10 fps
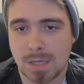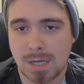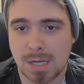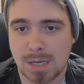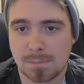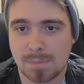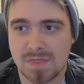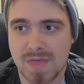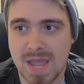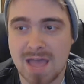um,
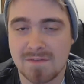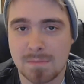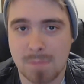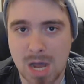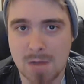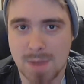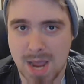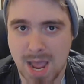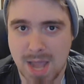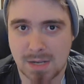but they have a mod
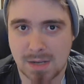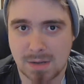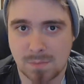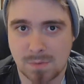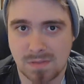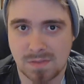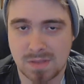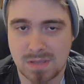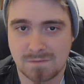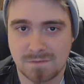pack with
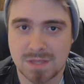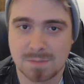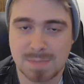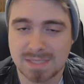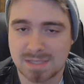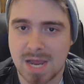the Feed the Beast